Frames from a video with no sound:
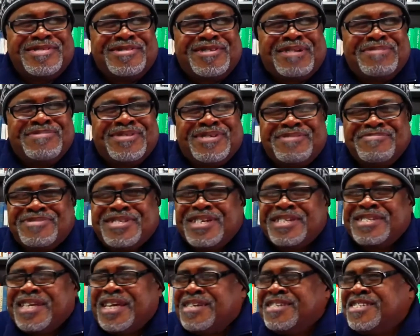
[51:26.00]
I'm, I'm
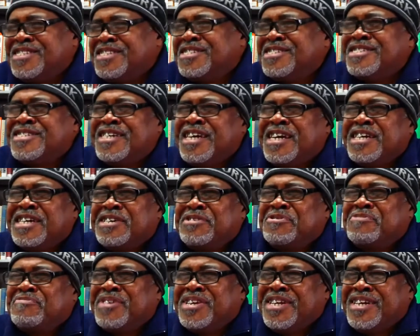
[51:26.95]
saying, damn, these niggas can't get
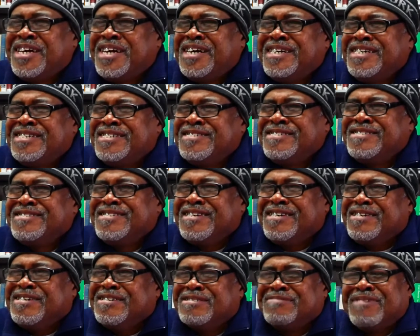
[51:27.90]
no money down here.
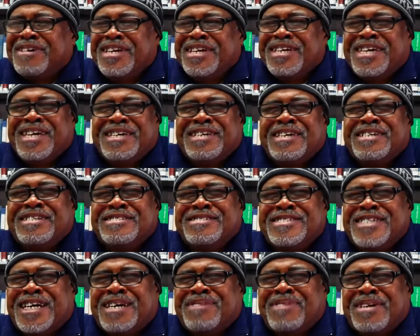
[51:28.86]
Why they can't get a
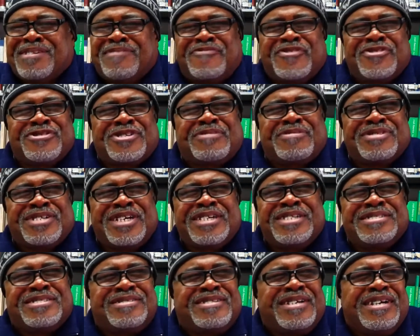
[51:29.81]
job like first couple
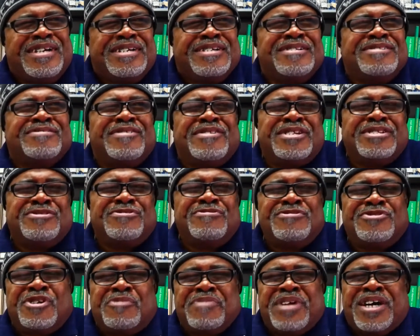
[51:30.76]
days? And then the
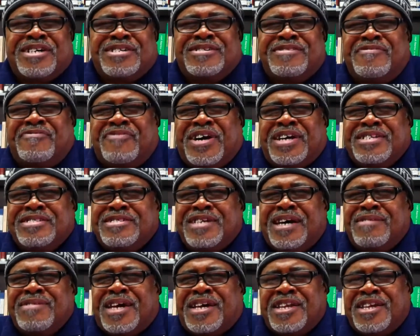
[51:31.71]
dude told me I couldn't find a
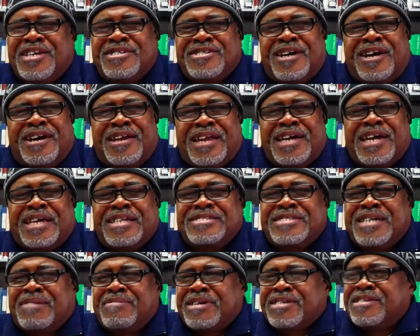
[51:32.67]
job down here. It's hard. I got a
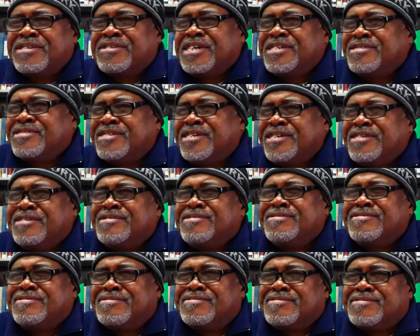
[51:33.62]
job like the next day.
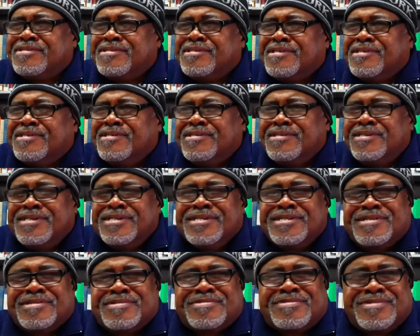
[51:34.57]
Yeah, wow.
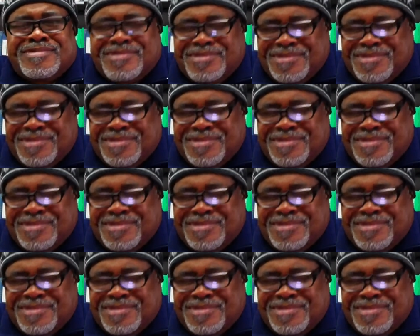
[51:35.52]
yeah.